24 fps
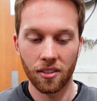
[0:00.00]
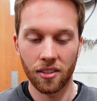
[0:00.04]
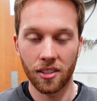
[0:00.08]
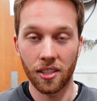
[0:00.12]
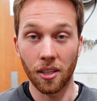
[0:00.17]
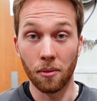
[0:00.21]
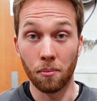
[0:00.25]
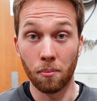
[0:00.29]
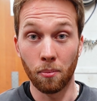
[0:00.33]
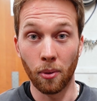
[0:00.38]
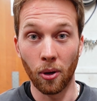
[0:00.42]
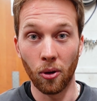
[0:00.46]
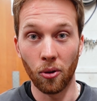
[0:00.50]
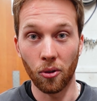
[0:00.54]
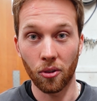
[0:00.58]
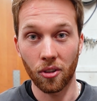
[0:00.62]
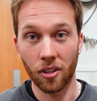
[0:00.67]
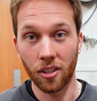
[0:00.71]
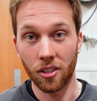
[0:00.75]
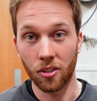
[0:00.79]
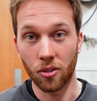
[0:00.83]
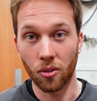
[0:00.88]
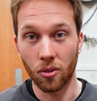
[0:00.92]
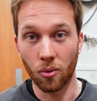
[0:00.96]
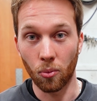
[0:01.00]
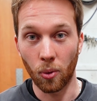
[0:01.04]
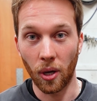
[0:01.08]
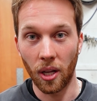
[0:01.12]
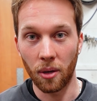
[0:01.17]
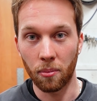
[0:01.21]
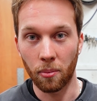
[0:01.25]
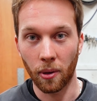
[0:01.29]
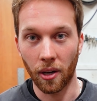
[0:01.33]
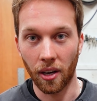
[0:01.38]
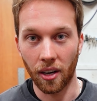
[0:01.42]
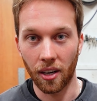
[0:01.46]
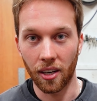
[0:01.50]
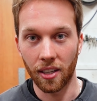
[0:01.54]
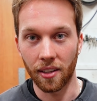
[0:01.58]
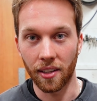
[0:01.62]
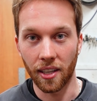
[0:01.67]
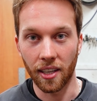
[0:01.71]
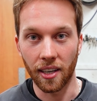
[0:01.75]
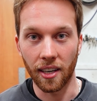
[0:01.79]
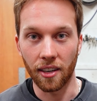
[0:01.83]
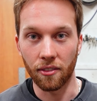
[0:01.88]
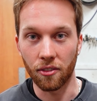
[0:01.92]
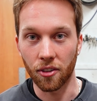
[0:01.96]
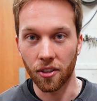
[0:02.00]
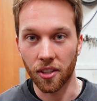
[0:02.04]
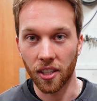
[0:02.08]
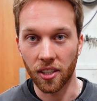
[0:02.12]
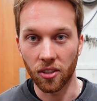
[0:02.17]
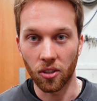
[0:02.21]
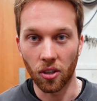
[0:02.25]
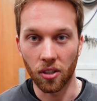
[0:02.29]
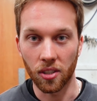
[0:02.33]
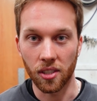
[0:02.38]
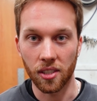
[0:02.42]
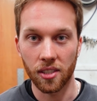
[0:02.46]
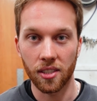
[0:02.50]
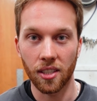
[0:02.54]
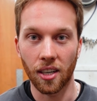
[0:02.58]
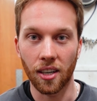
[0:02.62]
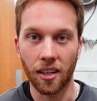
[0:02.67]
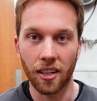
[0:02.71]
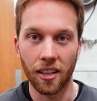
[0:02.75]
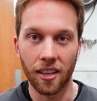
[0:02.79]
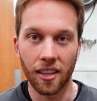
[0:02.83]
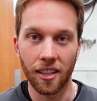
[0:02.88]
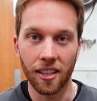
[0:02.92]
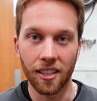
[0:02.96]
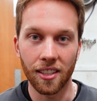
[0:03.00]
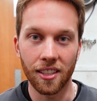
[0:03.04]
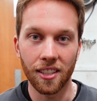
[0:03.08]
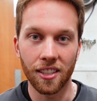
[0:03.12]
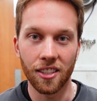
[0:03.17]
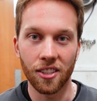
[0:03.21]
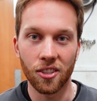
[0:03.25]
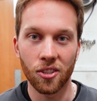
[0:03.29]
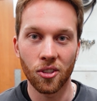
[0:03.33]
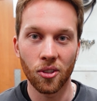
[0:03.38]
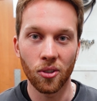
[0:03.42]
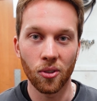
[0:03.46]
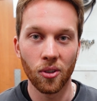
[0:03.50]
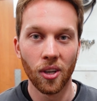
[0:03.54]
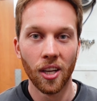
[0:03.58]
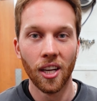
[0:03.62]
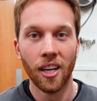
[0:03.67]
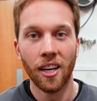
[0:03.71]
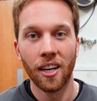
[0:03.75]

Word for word: dip both into the weld puddle, and then everything got stuck and I needed to